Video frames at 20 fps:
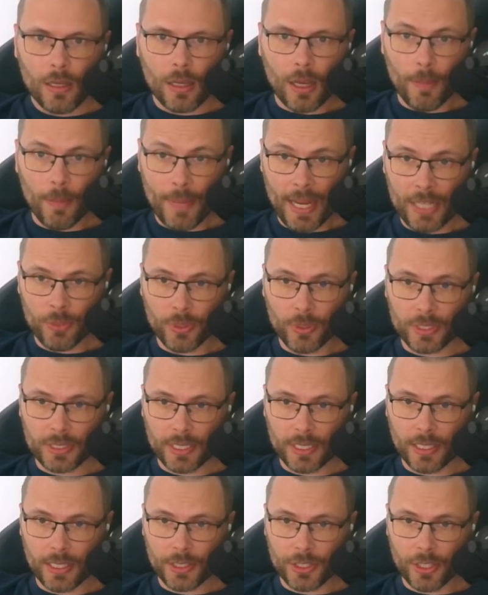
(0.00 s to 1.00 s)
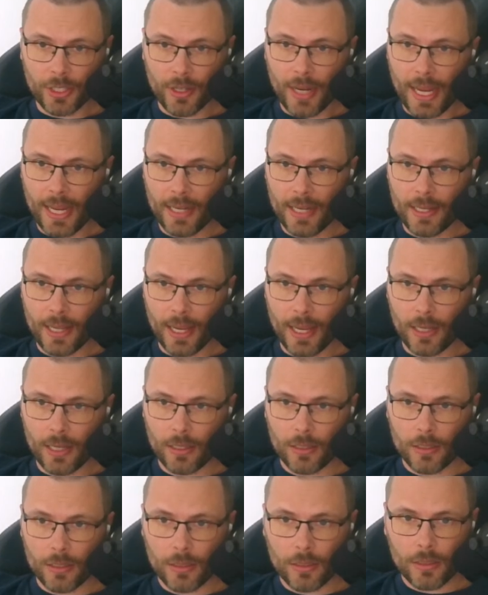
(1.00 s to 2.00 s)
a manual signature and date
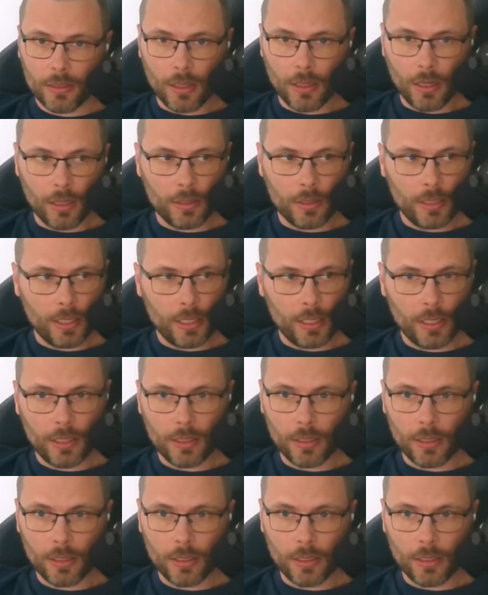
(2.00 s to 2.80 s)
on the